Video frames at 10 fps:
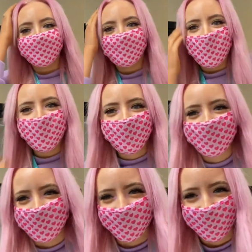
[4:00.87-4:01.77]
Do you
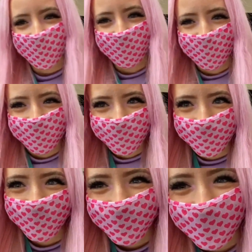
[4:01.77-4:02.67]
see me, lad? I
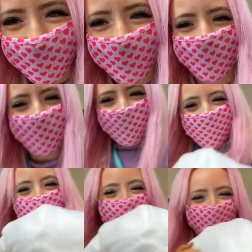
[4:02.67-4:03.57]
don't look like that.
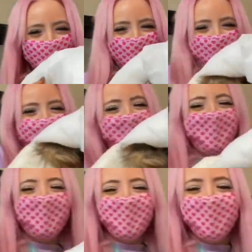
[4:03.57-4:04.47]

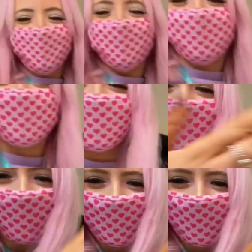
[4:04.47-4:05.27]
Oh my god, look at my